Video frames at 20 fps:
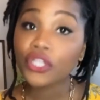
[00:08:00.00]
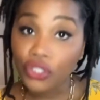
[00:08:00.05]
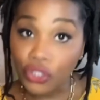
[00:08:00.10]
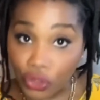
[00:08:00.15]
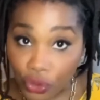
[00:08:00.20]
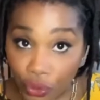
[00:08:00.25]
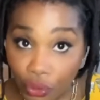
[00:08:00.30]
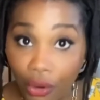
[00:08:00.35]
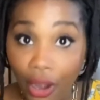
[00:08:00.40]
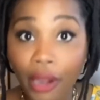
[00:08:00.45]

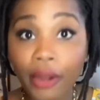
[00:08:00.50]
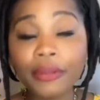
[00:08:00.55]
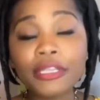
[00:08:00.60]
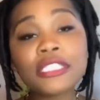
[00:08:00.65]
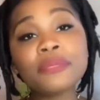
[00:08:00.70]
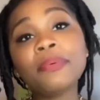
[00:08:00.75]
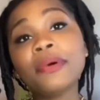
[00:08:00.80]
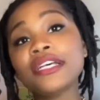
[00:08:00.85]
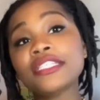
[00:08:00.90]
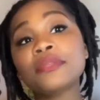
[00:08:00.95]
you are
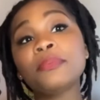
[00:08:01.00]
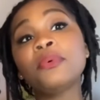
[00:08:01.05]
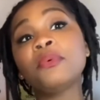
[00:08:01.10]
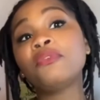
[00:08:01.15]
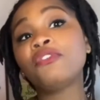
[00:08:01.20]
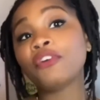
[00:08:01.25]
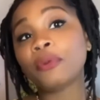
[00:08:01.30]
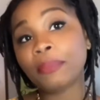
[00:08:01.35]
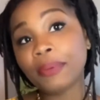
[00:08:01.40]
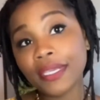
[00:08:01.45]
responsible
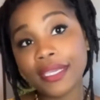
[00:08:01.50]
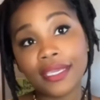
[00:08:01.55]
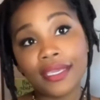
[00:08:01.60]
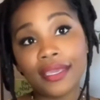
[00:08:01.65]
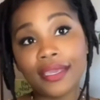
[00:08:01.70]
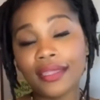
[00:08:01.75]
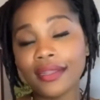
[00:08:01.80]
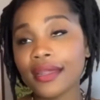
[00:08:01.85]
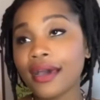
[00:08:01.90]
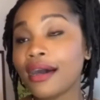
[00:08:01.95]
for picking
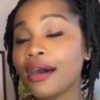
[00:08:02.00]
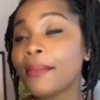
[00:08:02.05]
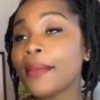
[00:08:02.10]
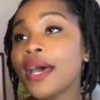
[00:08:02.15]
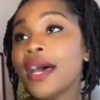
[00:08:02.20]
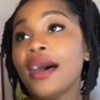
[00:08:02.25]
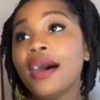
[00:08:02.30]
it up.